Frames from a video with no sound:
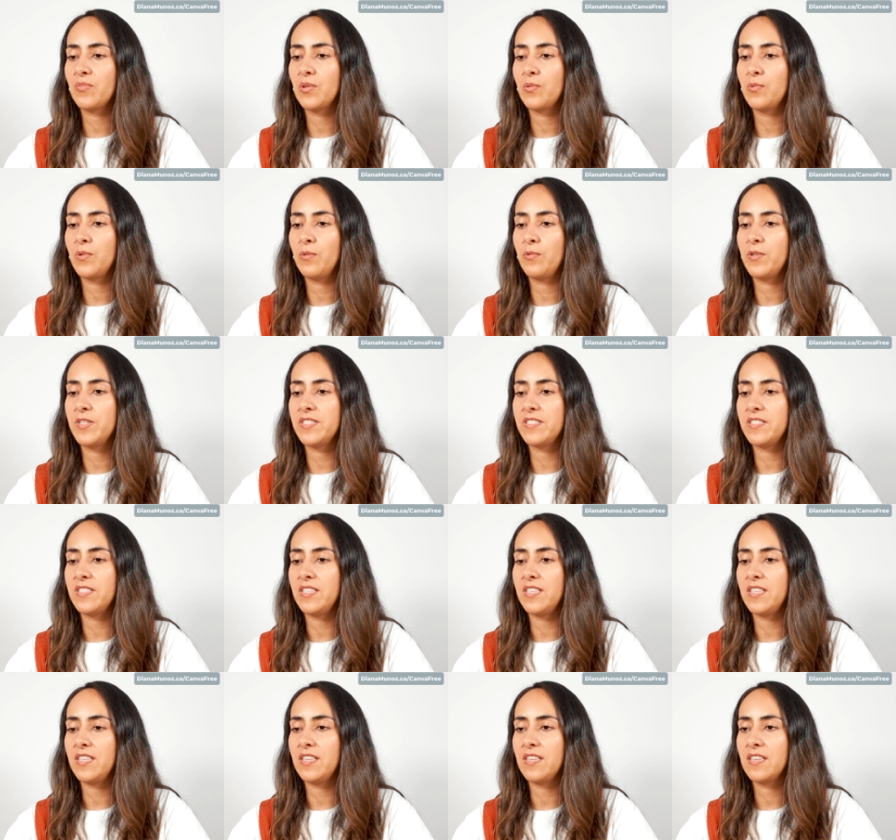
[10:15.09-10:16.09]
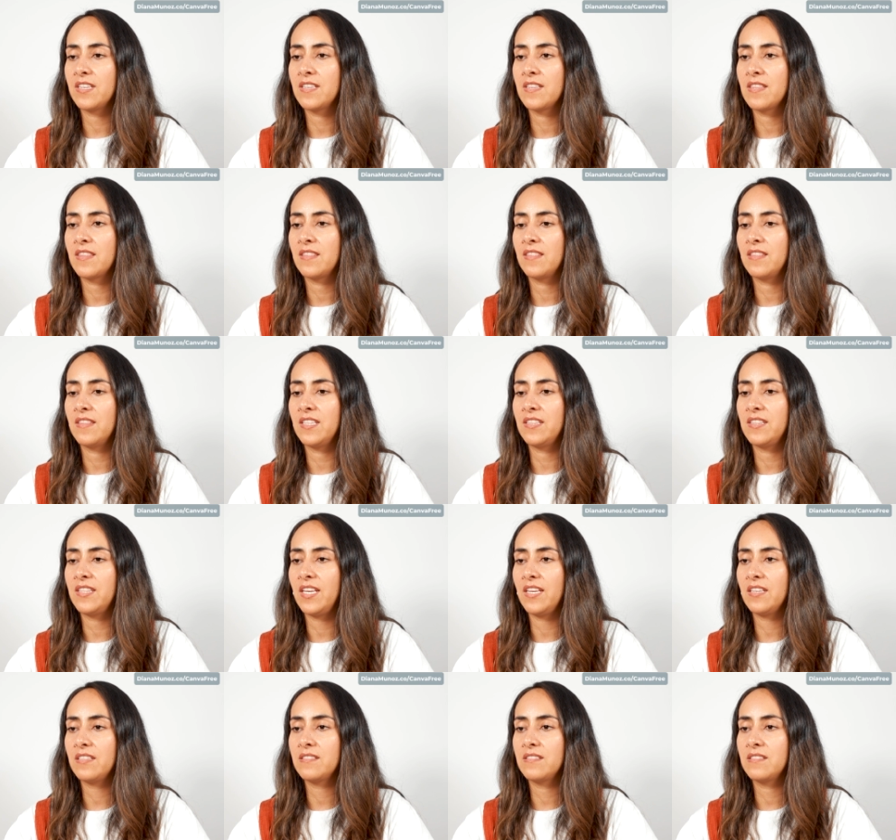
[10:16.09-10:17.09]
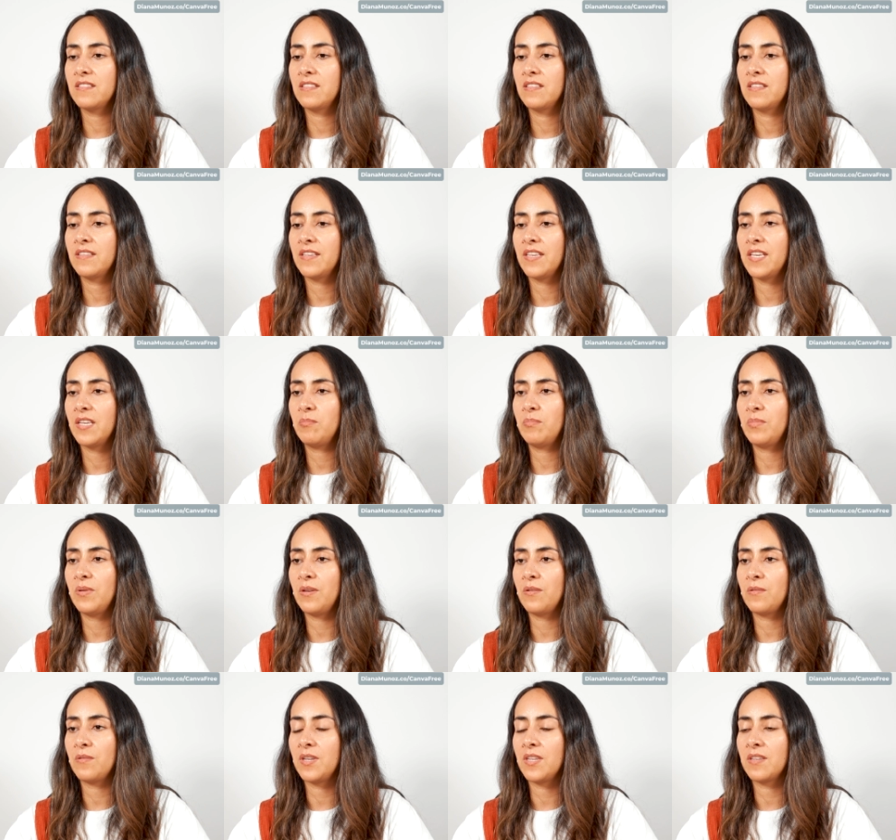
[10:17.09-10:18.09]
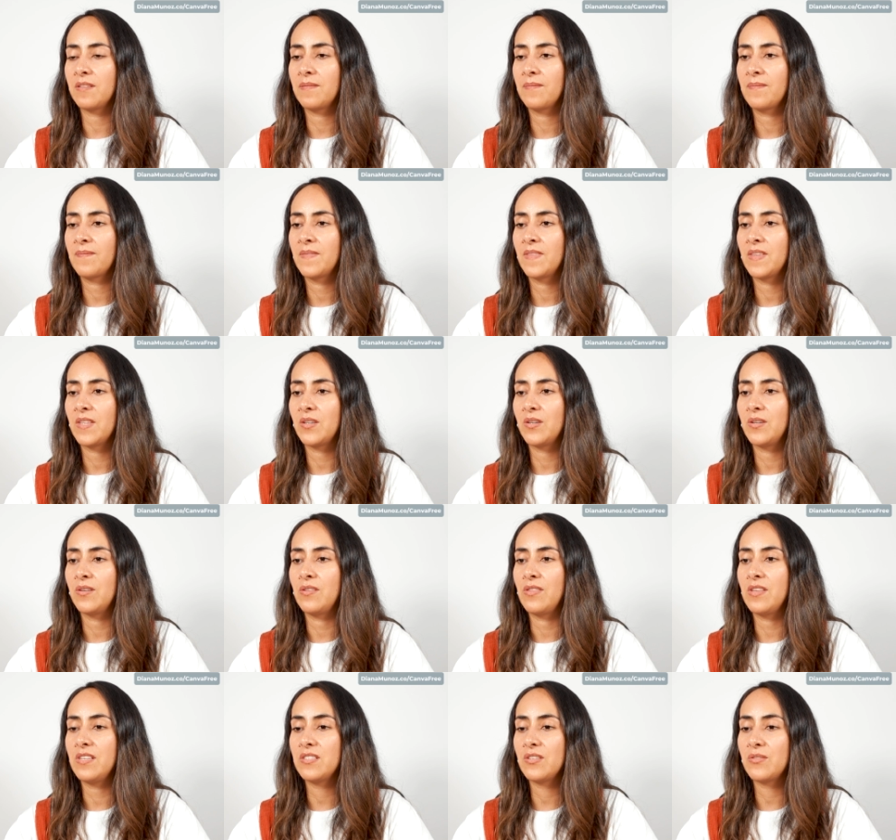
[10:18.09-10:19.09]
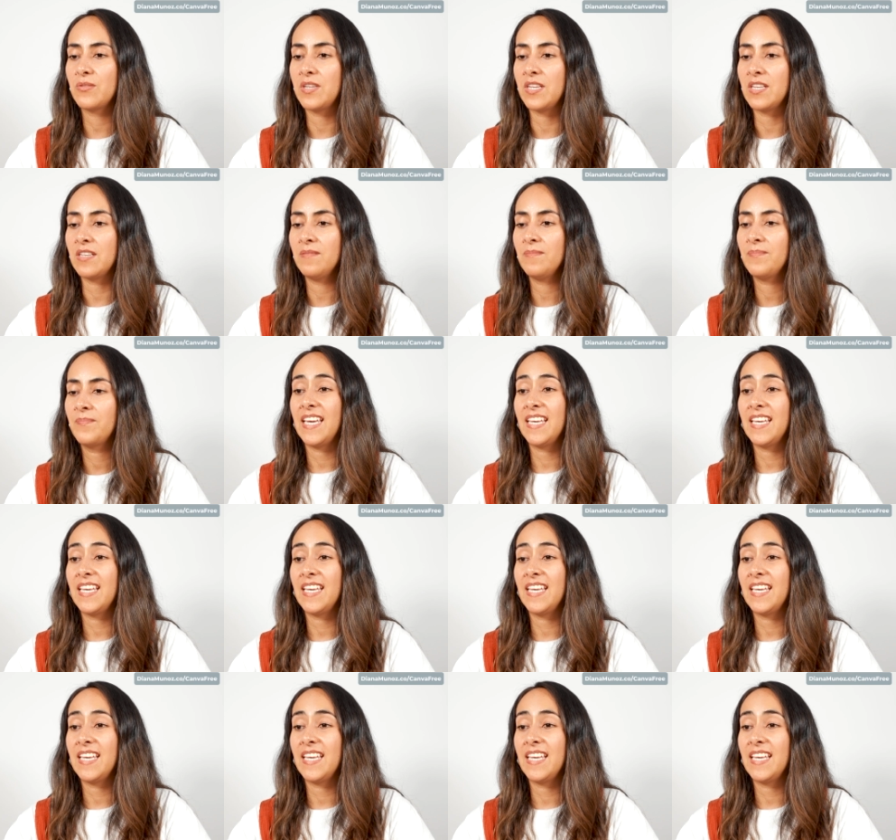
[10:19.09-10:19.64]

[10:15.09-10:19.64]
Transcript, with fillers: we will see the text appearing on the screen.